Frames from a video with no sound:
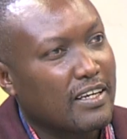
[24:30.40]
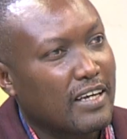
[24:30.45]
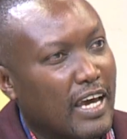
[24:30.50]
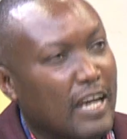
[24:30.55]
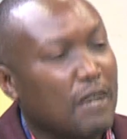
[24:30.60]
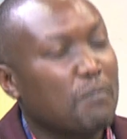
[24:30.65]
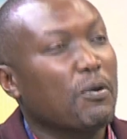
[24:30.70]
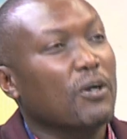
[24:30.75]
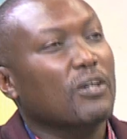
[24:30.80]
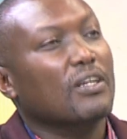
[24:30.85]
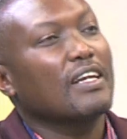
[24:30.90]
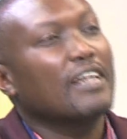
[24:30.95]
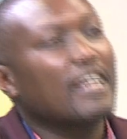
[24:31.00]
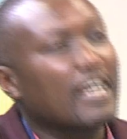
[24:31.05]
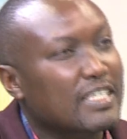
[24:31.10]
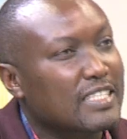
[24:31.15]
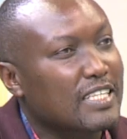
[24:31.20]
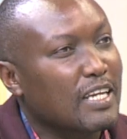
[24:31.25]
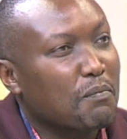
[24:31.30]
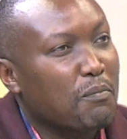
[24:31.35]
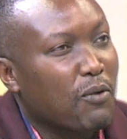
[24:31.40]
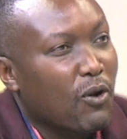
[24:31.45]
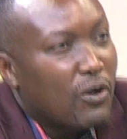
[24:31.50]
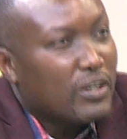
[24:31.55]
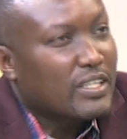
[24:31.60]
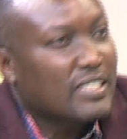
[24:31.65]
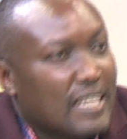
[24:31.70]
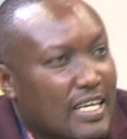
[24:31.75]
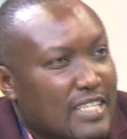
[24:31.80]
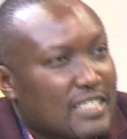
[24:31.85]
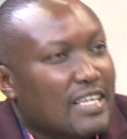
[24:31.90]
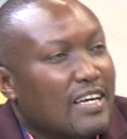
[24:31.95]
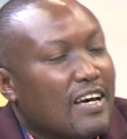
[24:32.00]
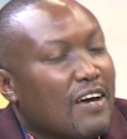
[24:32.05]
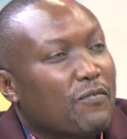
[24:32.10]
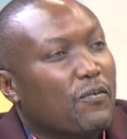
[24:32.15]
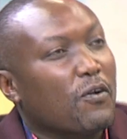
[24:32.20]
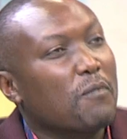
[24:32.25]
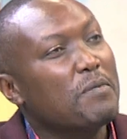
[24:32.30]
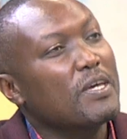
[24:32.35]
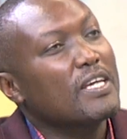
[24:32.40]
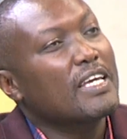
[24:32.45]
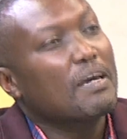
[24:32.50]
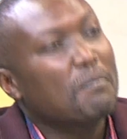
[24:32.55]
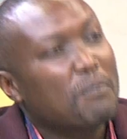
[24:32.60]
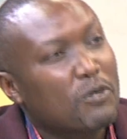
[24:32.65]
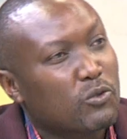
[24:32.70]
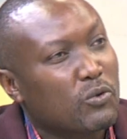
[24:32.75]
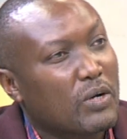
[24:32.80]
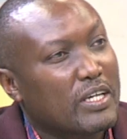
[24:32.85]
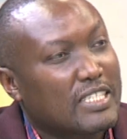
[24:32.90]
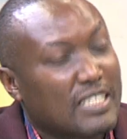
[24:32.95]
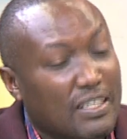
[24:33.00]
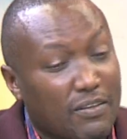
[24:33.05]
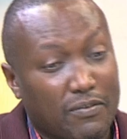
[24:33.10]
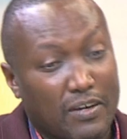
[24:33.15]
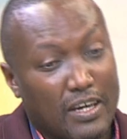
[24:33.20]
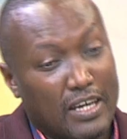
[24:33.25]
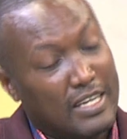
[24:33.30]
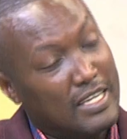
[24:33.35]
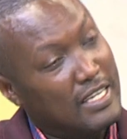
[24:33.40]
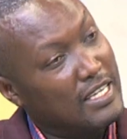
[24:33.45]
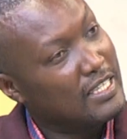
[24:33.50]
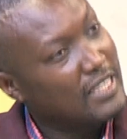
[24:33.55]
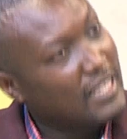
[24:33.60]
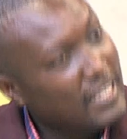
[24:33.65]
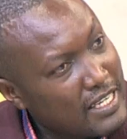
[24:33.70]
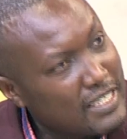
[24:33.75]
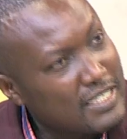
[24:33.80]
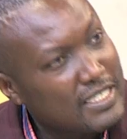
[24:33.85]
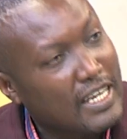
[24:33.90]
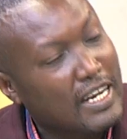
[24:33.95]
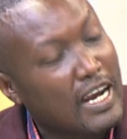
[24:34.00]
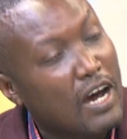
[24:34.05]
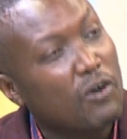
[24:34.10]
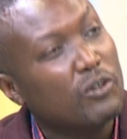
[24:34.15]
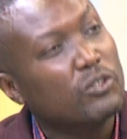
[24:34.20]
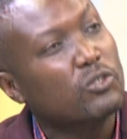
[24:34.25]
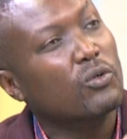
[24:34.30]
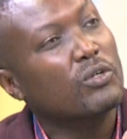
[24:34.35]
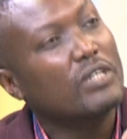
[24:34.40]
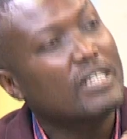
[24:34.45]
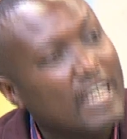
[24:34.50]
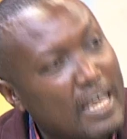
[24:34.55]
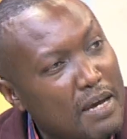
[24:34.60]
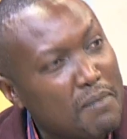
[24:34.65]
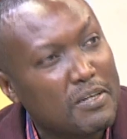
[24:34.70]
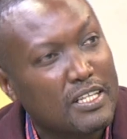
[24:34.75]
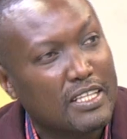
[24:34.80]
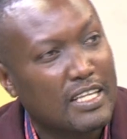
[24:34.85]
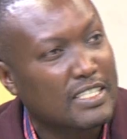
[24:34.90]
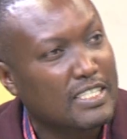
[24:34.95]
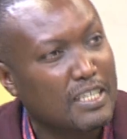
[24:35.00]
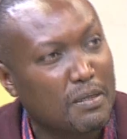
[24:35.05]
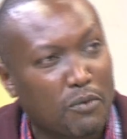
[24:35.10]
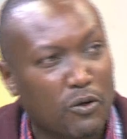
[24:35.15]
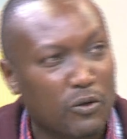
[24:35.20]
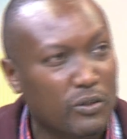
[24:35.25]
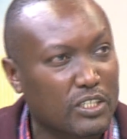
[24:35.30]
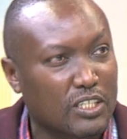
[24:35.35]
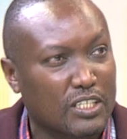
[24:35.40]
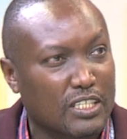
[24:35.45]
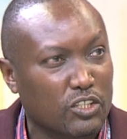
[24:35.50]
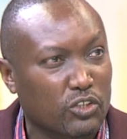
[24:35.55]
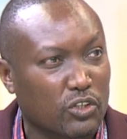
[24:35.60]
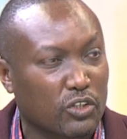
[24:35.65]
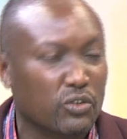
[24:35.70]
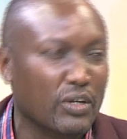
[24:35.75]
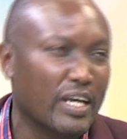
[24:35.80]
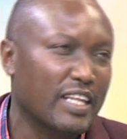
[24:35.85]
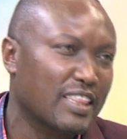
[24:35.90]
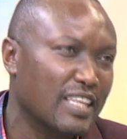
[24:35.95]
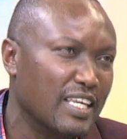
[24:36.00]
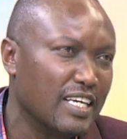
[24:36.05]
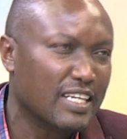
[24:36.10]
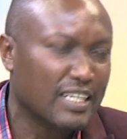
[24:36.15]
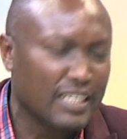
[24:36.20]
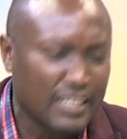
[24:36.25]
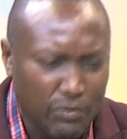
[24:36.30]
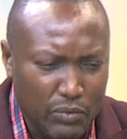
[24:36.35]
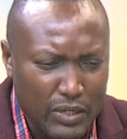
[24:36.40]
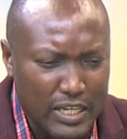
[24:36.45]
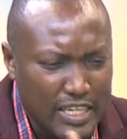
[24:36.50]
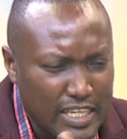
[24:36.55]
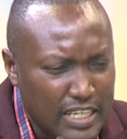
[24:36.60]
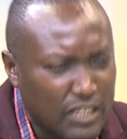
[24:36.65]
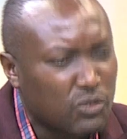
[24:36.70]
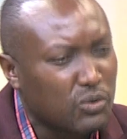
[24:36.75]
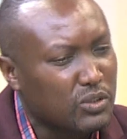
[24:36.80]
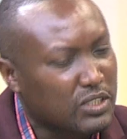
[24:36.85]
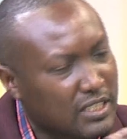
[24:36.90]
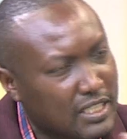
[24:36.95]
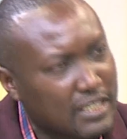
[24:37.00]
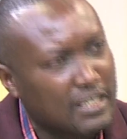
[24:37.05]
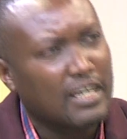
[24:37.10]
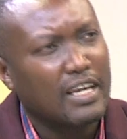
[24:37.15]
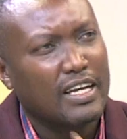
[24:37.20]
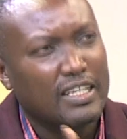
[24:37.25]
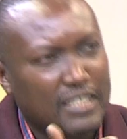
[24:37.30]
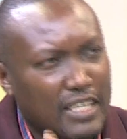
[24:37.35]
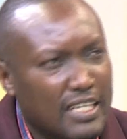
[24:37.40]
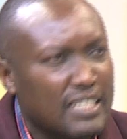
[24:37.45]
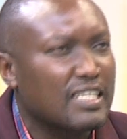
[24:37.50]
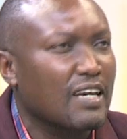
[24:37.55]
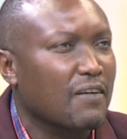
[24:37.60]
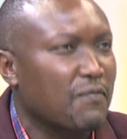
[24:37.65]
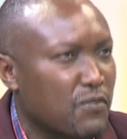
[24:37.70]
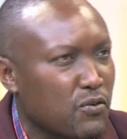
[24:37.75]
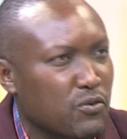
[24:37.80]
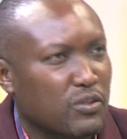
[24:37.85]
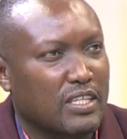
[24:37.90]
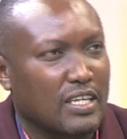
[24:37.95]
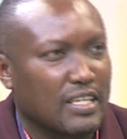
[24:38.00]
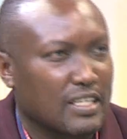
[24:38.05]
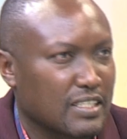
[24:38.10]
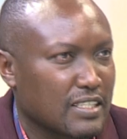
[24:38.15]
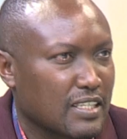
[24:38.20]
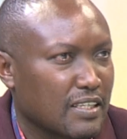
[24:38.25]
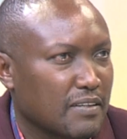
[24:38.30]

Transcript: and bottlenecks and blocks us from being able to achieve things that are also named in the same constitution. So I think we need to change a few things.